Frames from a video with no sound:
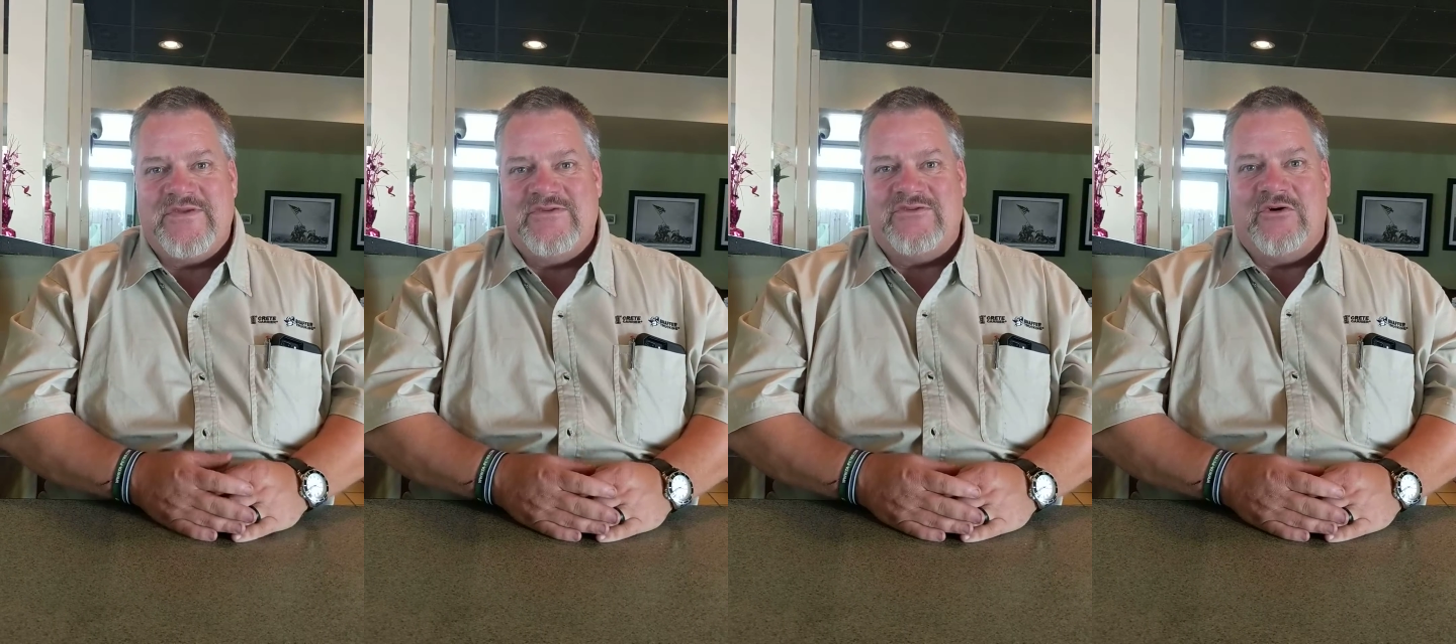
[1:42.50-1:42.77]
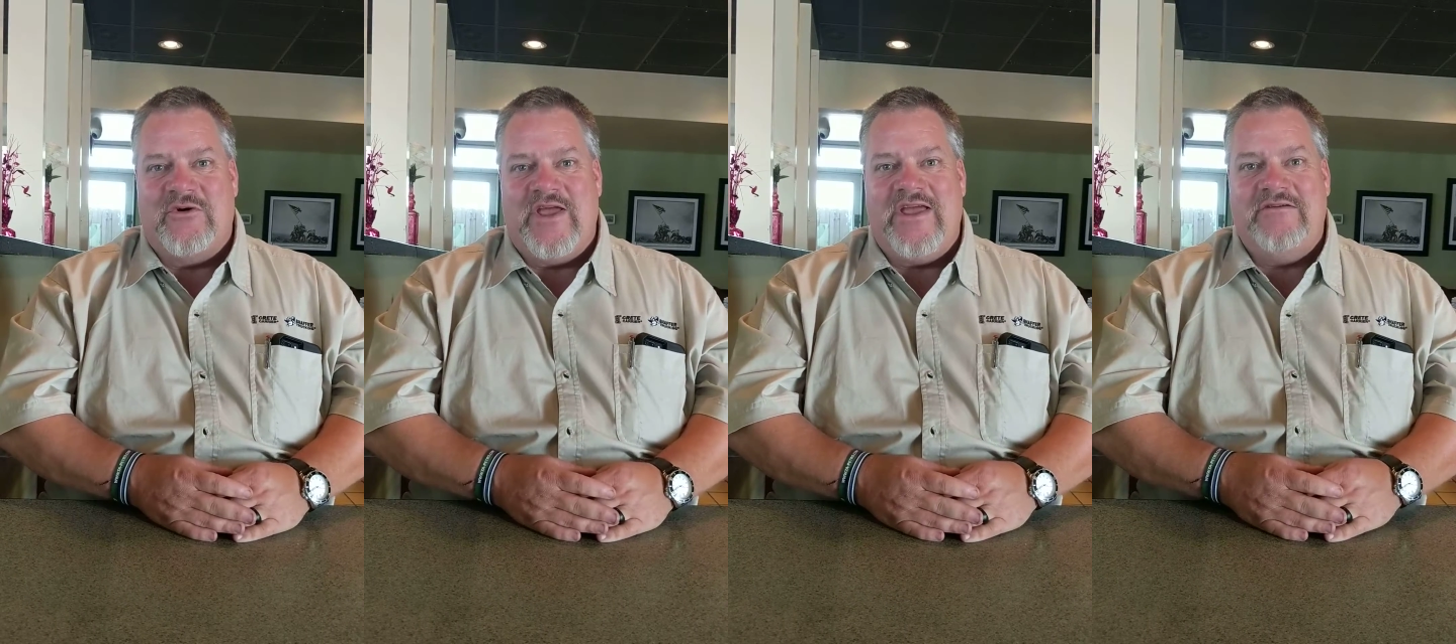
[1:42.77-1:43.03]

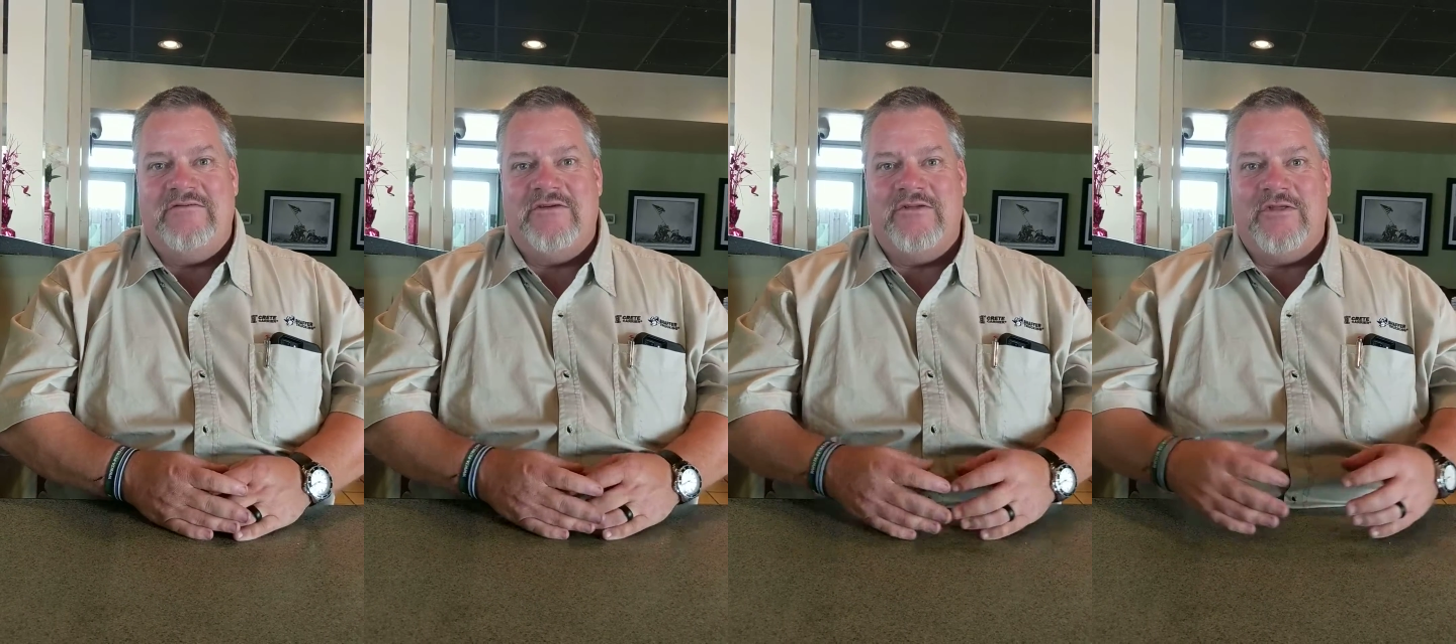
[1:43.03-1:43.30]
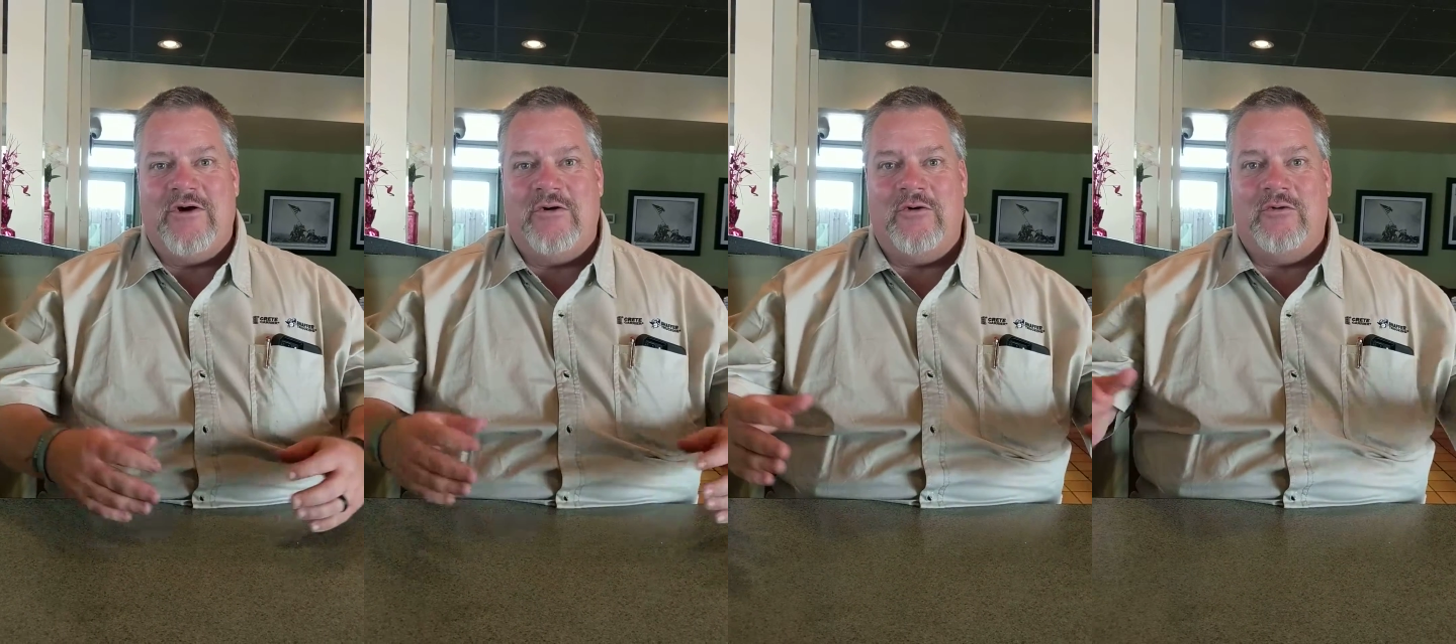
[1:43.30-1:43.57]
So even
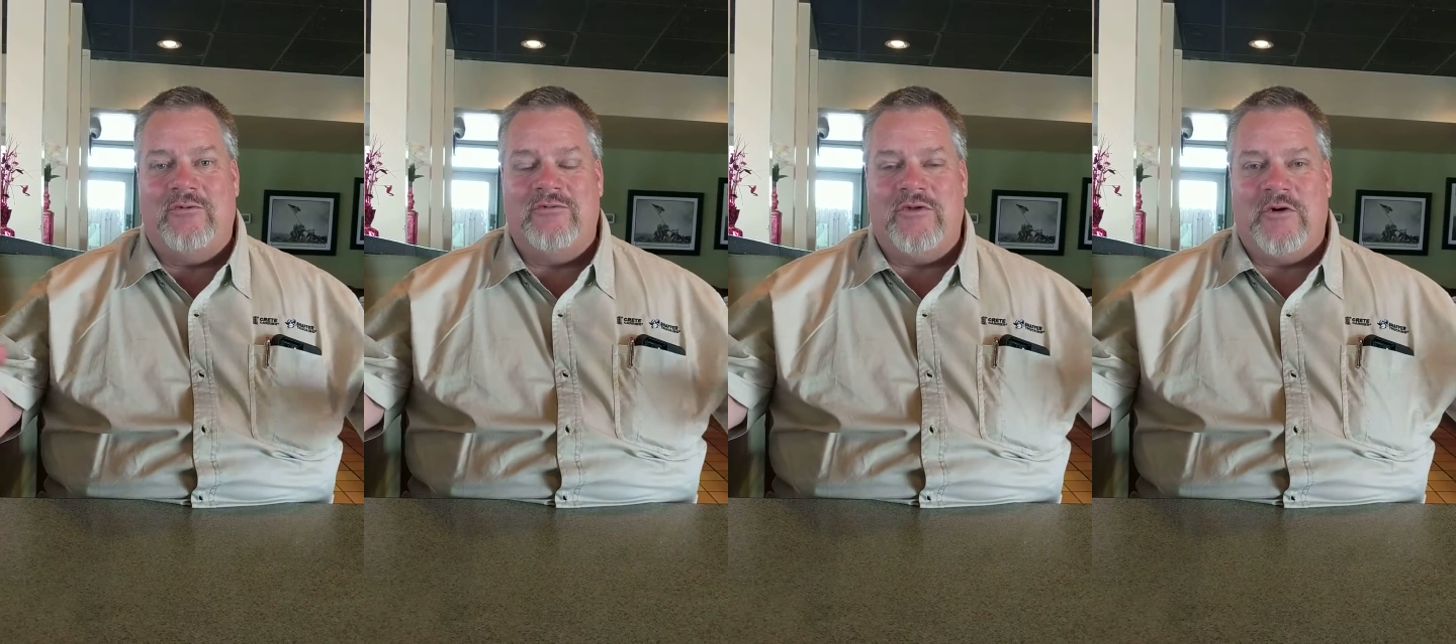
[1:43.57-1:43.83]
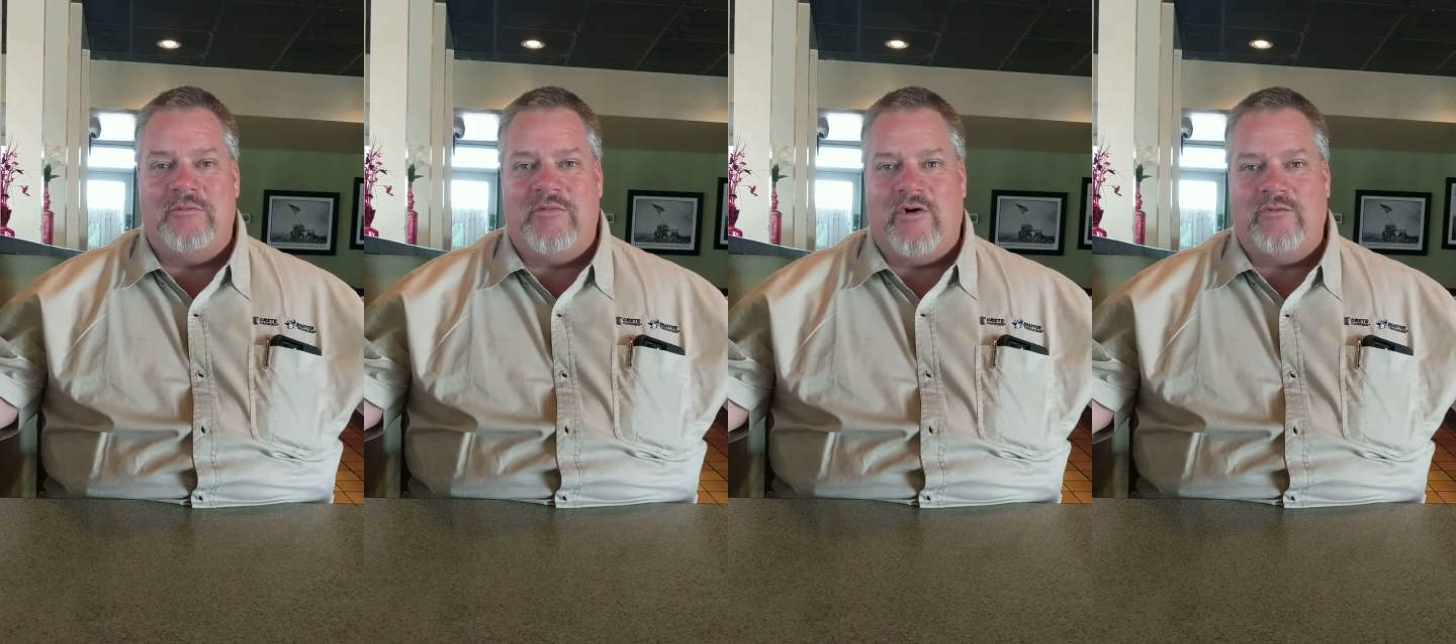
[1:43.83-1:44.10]
though
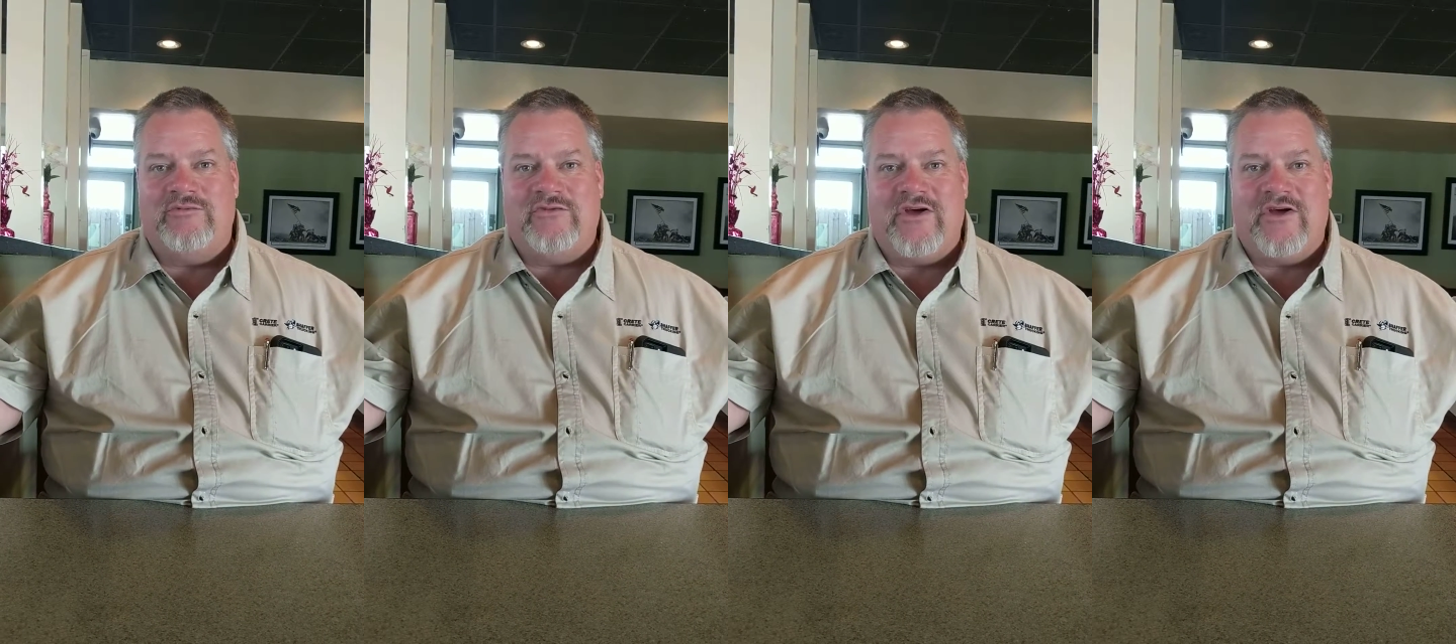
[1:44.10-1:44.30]
they're both